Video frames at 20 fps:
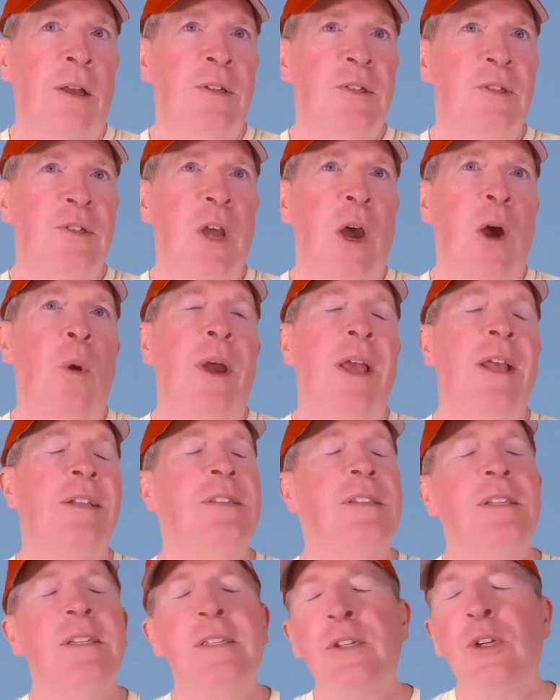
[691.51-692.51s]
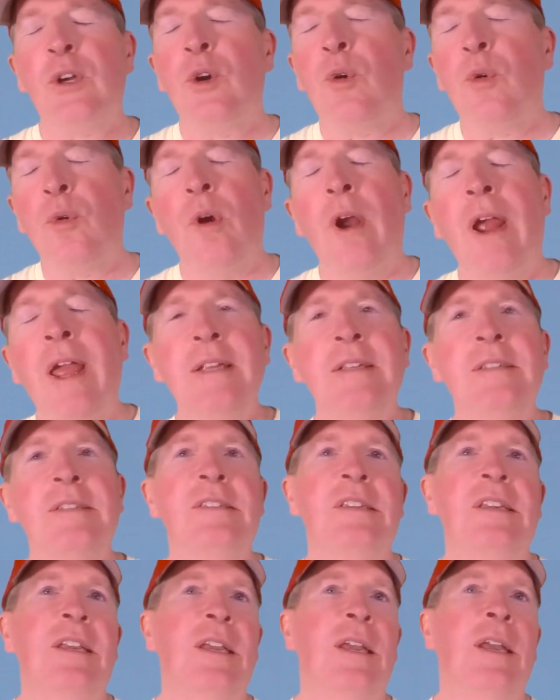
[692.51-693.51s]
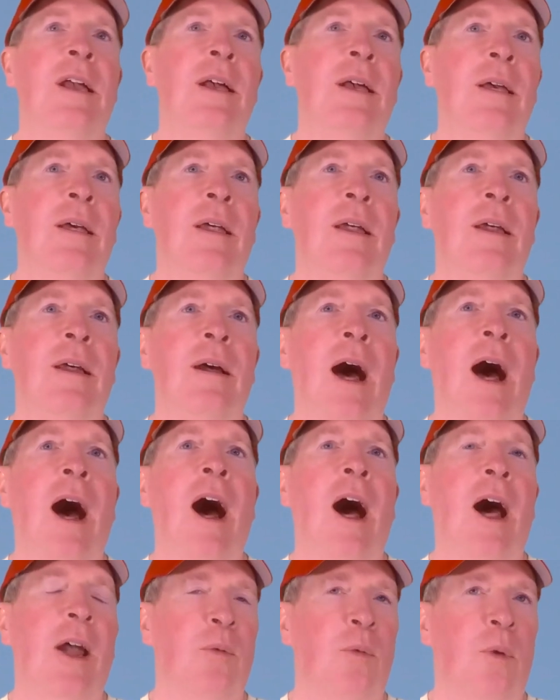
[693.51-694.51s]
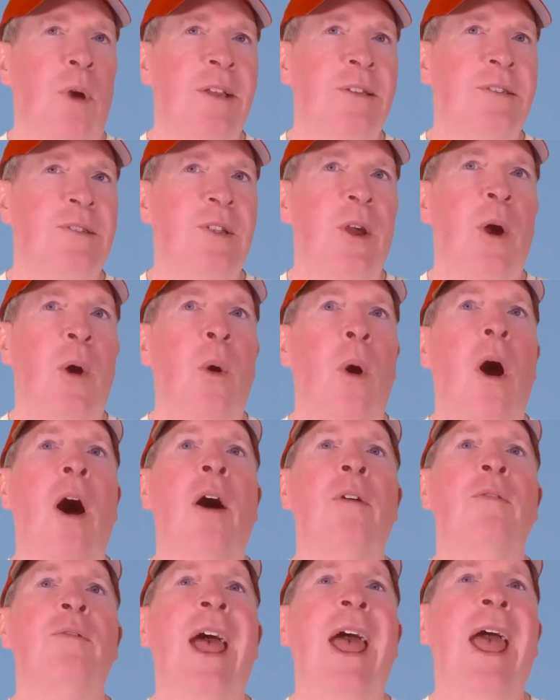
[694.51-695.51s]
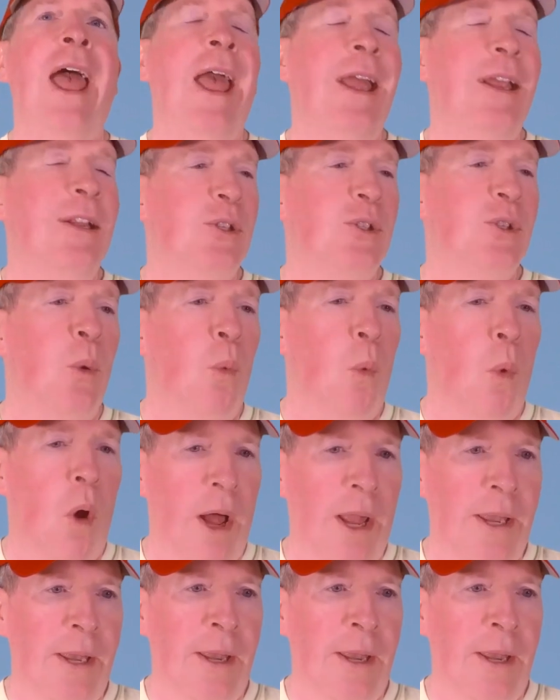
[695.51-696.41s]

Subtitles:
So it's this crazy high ratio of 8-to-1,